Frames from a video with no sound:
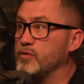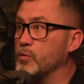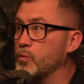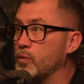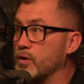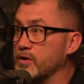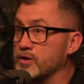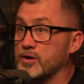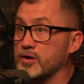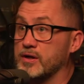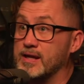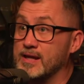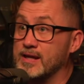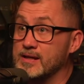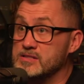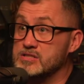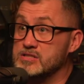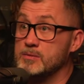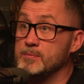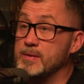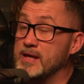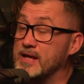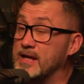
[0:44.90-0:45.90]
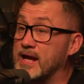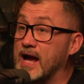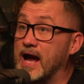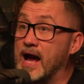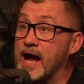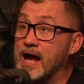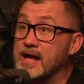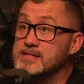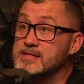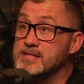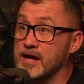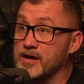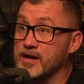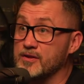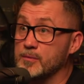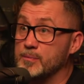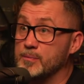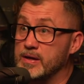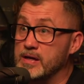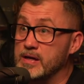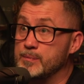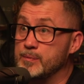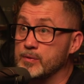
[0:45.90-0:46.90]
want your kids to be kind to other
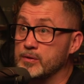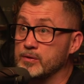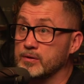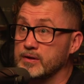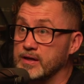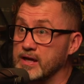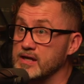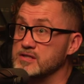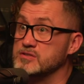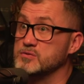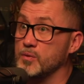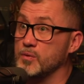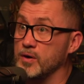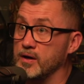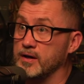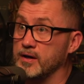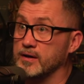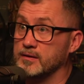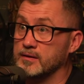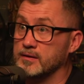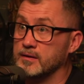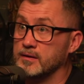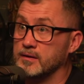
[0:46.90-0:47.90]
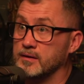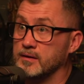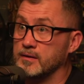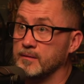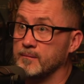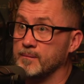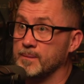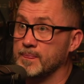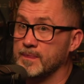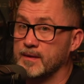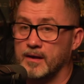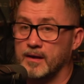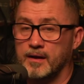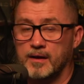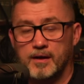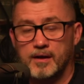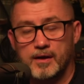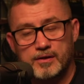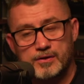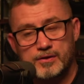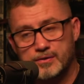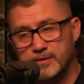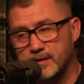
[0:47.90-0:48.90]
people, guess what?
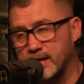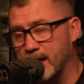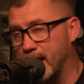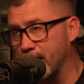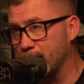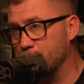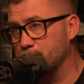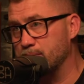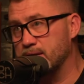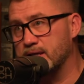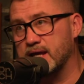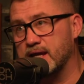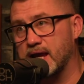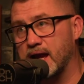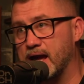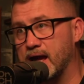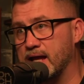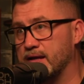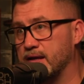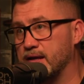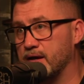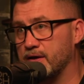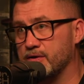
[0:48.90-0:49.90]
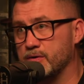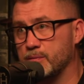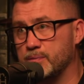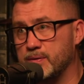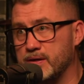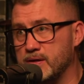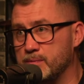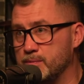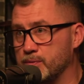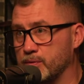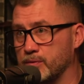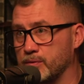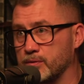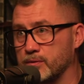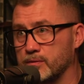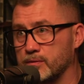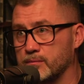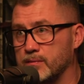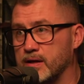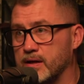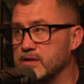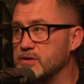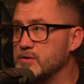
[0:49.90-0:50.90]
You got to be kind to other people.
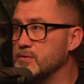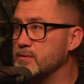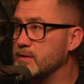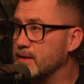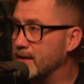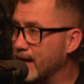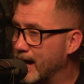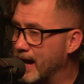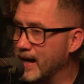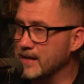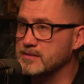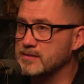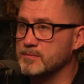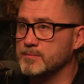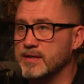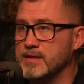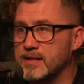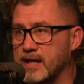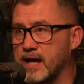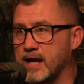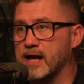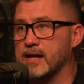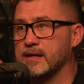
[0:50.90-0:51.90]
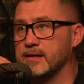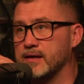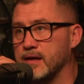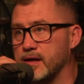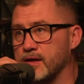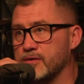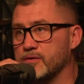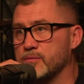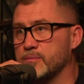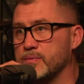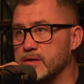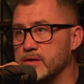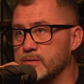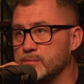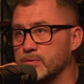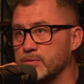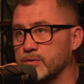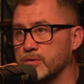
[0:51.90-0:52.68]
Man, you got to be kind to other people.